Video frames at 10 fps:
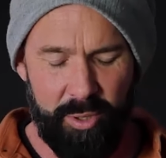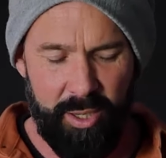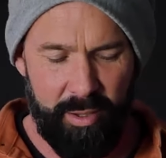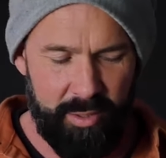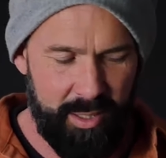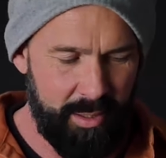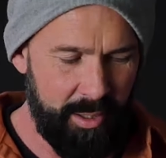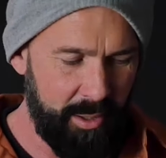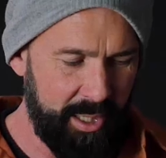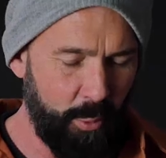You know,
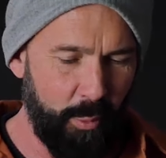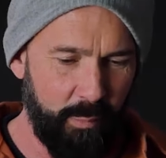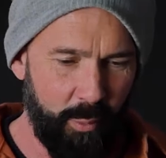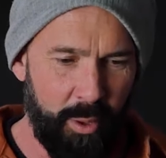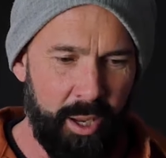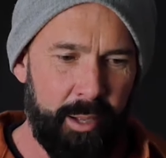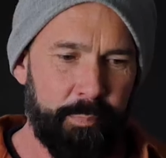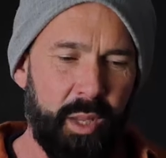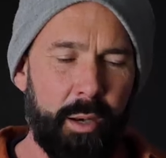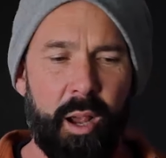it's awful,
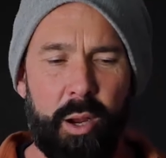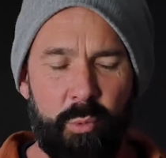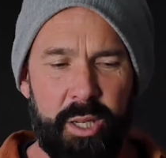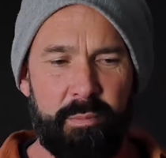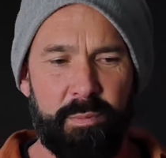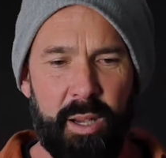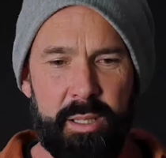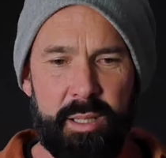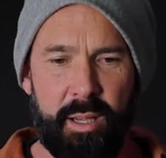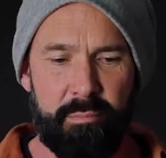and I hope we can
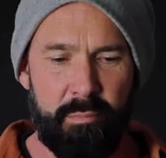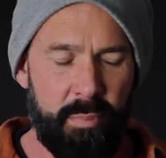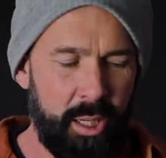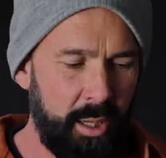find some